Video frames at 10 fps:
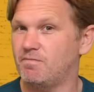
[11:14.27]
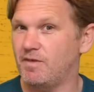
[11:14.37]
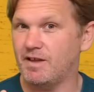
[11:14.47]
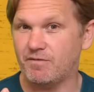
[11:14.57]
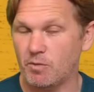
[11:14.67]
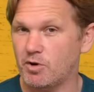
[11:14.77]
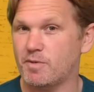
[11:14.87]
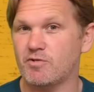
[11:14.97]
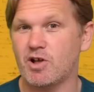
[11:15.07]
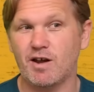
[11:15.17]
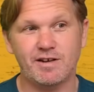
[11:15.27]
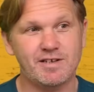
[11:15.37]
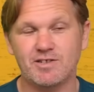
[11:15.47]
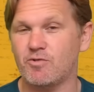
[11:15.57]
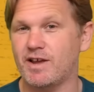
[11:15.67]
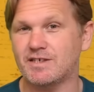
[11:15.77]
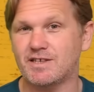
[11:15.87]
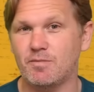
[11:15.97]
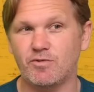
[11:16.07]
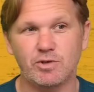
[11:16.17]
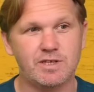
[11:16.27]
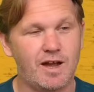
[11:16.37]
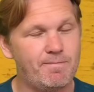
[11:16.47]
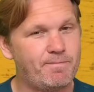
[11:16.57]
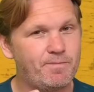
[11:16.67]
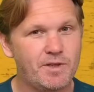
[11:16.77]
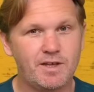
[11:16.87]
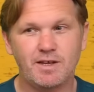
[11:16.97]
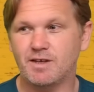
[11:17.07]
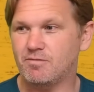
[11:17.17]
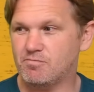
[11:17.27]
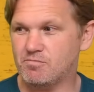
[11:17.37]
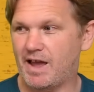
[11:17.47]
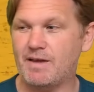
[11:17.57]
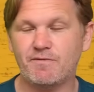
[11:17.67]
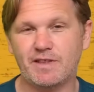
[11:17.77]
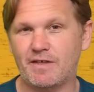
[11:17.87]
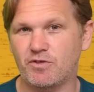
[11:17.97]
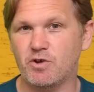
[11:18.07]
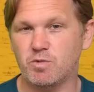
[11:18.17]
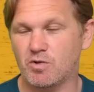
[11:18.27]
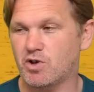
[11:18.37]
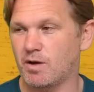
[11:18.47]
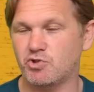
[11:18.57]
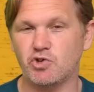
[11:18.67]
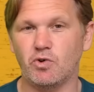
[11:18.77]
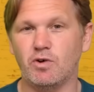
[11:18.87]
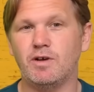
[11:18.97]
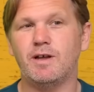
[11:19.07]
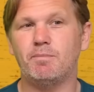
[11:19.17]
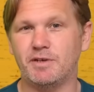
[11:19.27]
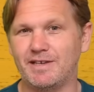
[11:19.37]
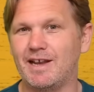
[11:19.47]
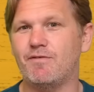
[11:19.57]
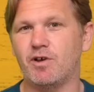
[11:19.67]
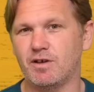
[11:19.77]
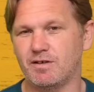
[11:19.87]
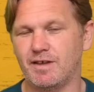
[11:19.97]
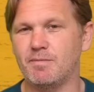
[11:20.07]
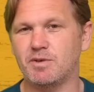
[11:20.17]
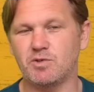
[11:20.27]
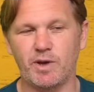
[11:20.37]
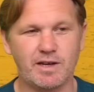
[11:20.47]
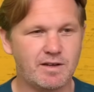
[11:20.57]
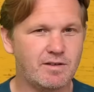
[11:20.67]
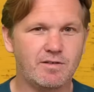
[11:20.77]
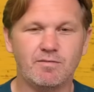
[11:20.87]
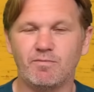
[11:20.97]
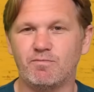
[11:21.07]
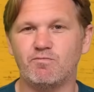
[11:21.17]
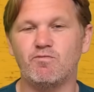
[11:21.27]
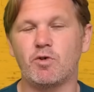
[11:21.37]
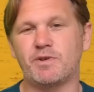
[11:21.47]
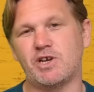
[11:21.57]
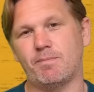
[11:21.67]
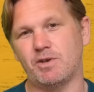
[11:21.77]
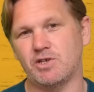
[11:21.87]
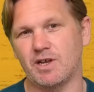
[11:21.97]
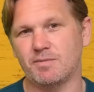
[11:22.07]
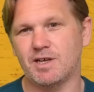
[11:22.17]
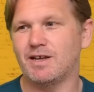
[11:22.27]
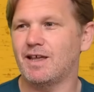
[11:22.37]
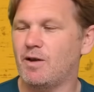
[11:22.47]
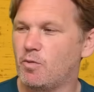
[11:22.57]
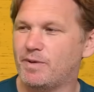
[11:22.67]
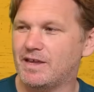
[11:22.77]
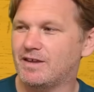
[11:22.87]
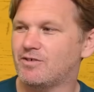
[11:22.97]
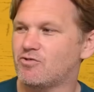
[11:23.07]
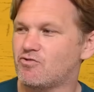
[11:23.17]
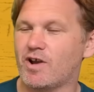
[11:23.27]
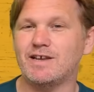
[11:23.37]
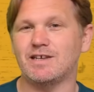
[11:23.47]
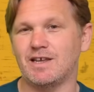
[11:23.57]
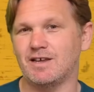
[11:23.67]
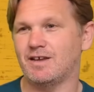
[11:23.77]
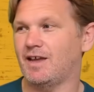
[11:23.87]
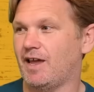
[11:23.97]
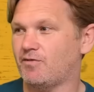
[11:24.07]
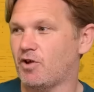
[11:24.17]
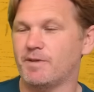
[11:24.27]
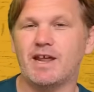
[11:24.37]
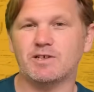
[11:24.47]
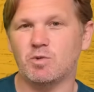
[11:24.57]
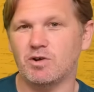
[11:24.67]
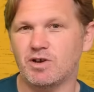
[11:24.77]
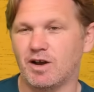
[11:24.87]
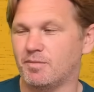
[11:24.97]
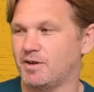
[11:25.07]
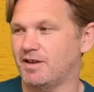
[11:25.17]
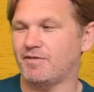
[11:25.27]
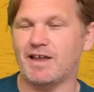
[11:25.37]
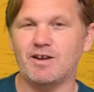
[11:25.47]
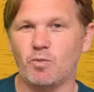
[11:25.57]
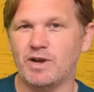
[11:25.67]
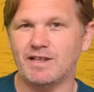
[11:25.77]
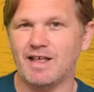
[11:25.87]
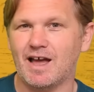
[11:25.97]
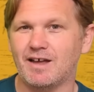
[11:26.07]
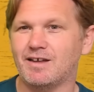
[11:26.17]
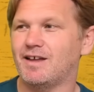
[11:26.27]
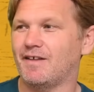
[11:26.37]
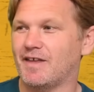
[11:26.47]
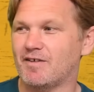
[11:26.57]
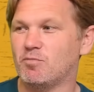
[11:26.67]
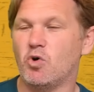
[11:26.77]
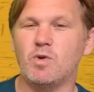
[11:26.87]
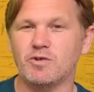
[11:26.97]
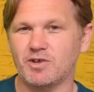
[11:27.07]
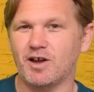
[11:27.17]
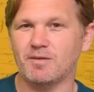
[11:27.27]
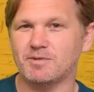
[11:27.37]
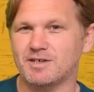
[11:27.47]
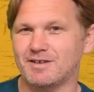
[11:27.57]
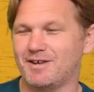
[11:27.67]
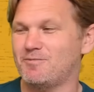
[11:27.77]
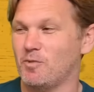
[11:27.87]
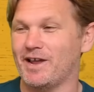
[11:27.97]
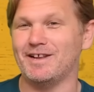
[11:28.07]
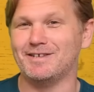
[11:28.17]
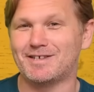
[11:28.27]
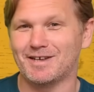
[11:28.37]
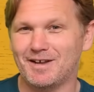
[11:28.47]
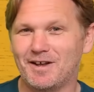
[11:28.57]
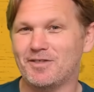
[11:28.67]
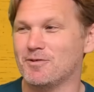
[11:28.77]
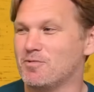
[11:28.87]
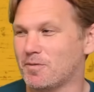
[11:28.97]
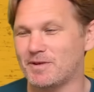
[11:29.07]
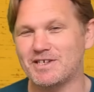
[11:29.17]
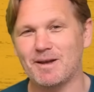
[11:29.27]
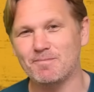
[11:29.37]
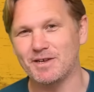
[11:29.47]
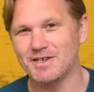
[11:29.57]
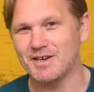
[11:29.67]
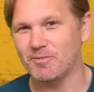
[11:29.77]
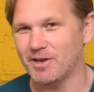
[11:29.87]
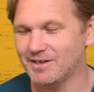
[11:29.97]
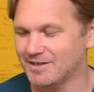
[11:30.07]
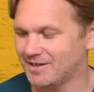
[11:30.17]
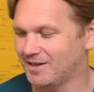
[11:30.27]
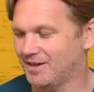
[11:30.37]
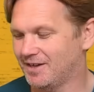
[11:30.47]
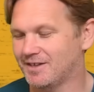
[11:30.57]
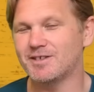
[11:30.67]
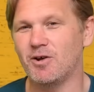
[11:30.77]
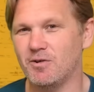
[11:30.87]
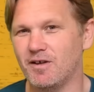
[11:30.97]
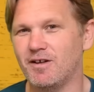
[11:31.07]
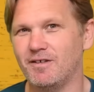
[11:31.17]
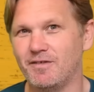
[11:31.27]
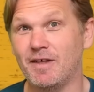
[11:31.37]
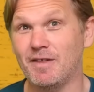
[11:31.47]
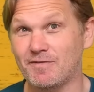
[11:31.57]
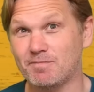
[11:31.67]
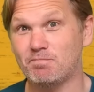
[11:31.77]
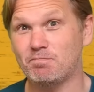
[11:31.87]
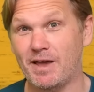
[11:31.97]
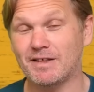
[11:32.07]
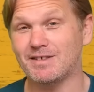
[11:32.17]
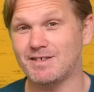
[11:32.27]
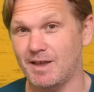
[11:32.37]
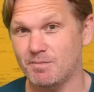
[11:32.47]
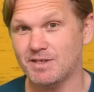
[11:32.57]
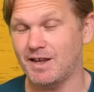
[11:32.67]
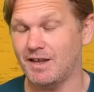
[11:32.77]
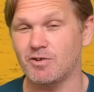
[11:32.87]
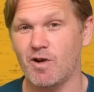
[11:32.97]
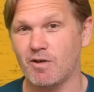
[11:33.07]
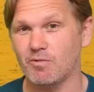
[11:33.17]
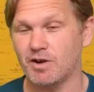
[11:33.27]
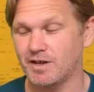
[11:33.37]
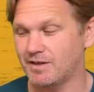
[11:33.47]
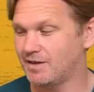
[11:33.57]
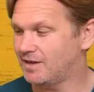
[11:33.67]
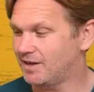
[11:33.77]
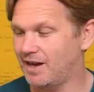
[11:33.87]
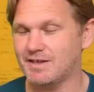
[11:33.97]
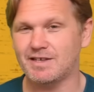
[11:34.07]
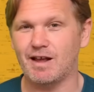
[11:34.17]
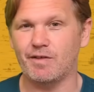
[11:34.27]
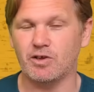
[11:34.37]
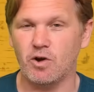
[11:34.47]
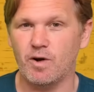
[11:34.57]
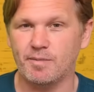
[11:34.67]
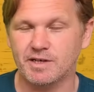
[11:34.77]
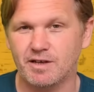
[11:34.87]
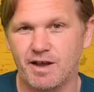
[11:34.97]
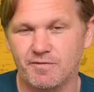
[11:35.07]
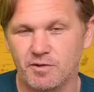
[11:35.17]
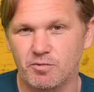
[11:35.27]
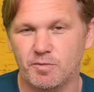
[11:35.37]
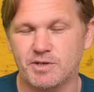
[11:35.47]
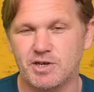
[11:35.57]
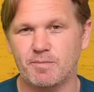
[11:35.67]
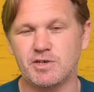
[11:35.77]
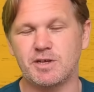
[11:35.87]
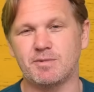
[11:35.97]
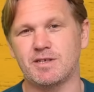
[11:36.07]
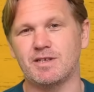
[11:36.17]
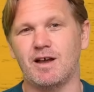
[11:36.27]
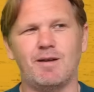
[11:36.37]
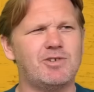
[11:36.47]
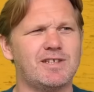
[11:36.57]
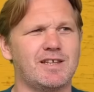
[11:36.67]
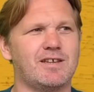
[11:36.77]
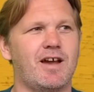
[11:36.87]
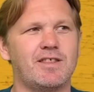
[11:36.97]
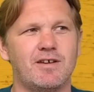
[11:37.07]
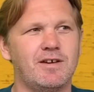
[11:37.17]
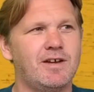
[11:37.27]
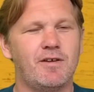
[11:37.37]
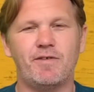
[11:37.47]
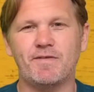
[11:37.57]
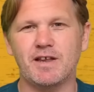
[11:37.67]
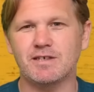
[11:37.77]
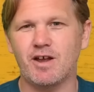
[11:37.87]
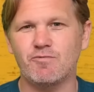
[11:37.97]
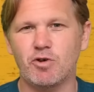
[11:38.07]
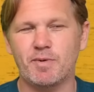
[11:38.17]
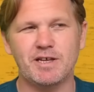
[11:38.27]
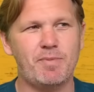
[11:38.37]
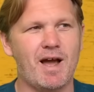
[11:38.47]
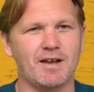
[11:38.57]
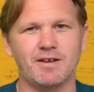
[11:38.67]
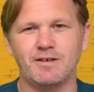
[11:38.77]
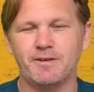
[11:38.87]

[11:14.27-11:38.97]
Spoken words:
if they want to be regarded as the greatest team of all time, aim for that third World Cup, sure, but deliver in between. Rugby Championships. It would be crazy if come the next World Cup, if they end up winning that and they have more World Cups wins than Rugby Championship wins. So they've picked a team to hit the ground running. Let's see how they go. I'm excited for the Rugby Championship to start. I'm just excited that 15-a-side rugby is back,